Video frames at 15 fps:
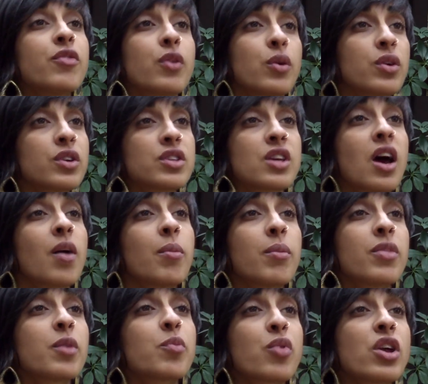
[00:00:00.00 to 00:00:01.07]
focus.
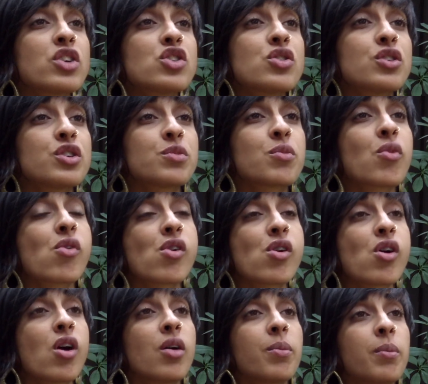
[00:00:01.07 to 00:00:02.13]
The pressure is
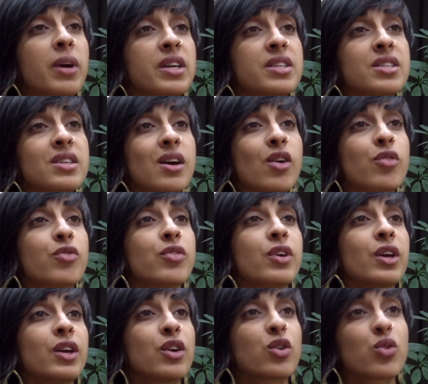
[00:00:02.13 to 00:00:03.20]
more on myself
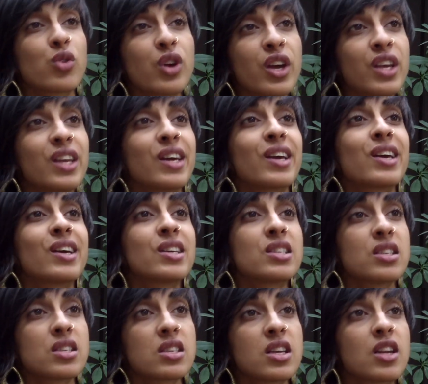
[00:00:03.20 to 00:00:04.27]
creating a
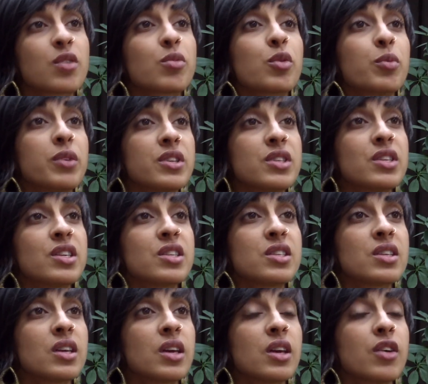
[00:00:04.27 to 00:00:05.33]
sustainable
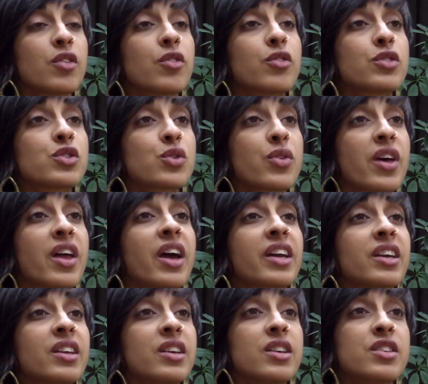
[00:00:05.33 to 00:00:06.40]
business so that
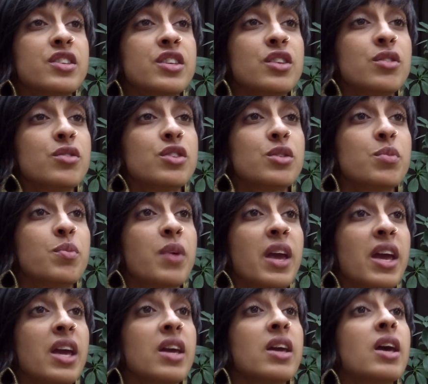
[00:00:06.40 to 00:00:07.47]
I can continue to
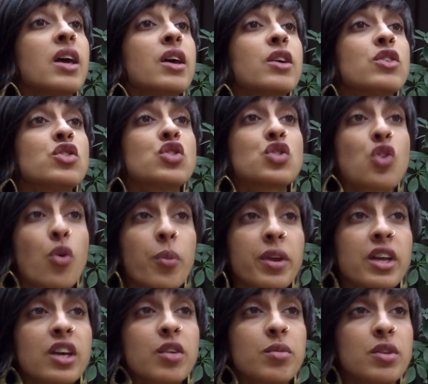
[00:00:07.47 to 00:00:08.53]
pay so
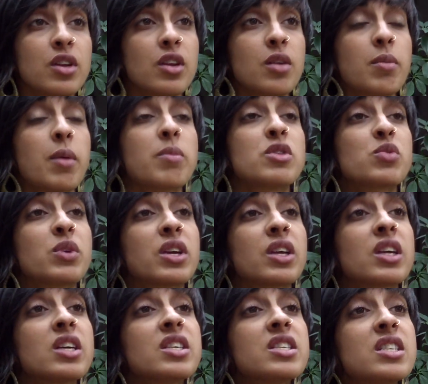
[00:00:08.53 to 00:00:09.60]
many community members. We
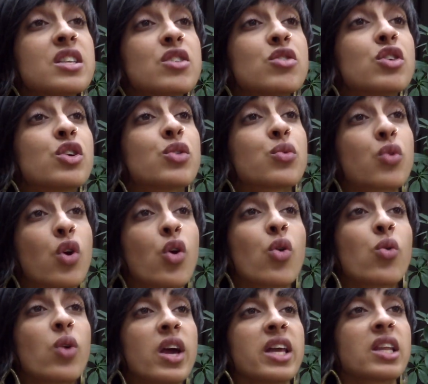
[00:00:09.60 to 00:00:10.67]
can continue to
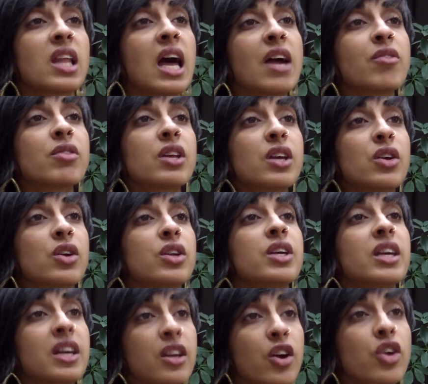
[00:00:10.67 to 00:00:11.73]
grow right
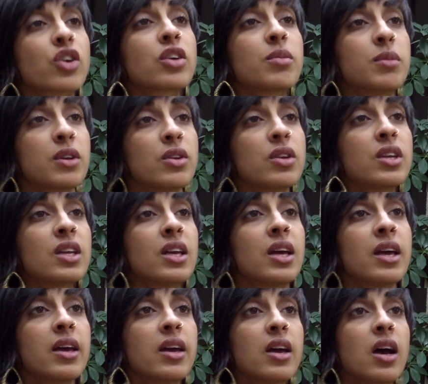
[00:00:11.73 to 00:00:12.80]
livelihood in our community.
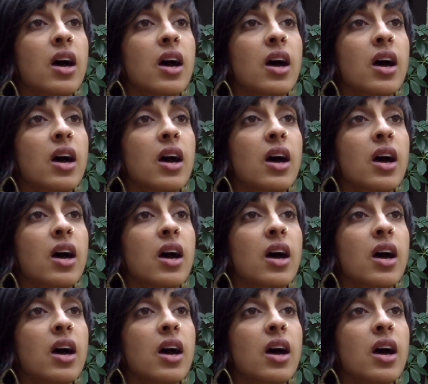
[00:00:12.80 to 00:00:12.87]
